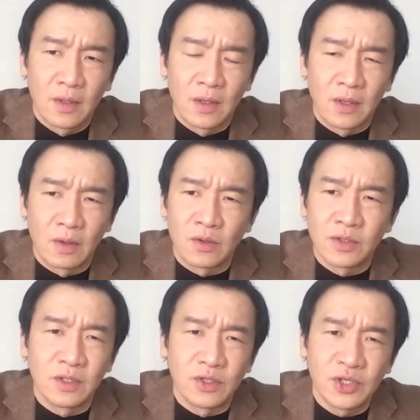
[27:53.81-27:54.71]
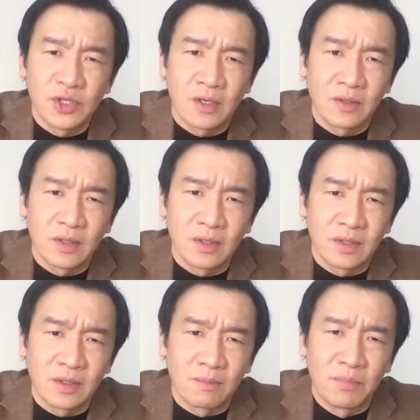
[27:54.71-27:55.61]
you know ghost in the shell that
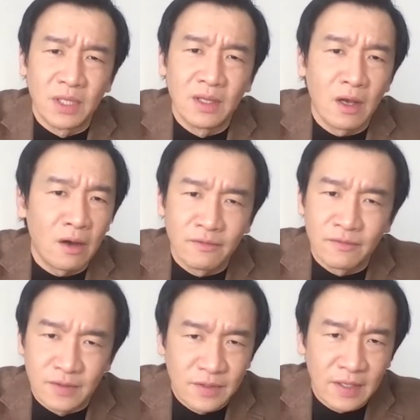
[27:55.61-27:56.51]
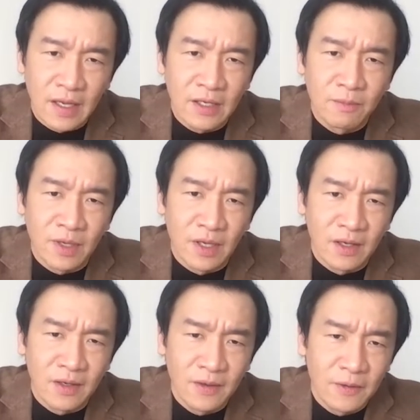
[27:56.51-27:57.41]
is a beloved
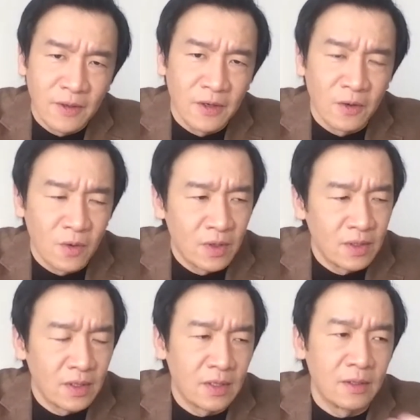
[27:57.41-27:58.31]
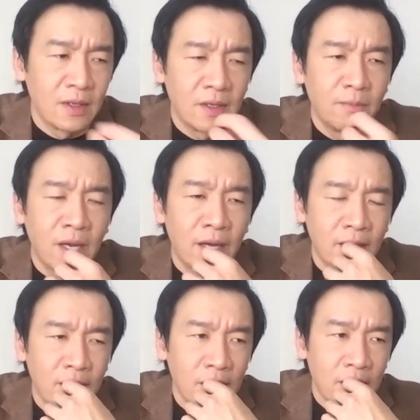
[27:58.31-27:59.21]
anime you know, and, and, and
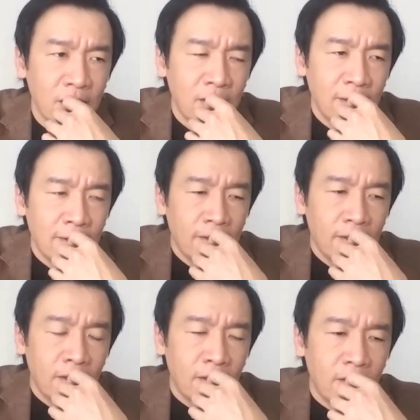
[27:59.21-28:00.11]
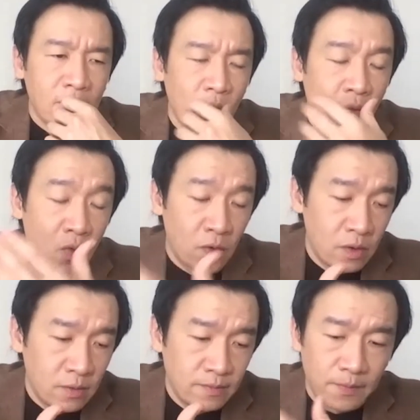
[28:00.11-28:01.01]
manga, uh,
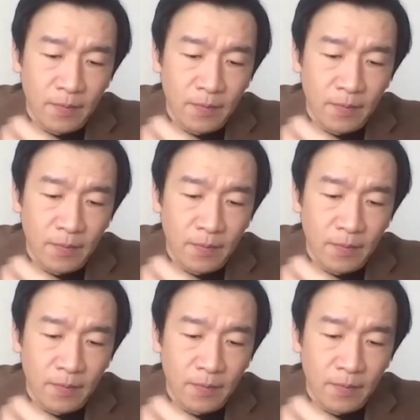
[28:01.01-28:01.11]
or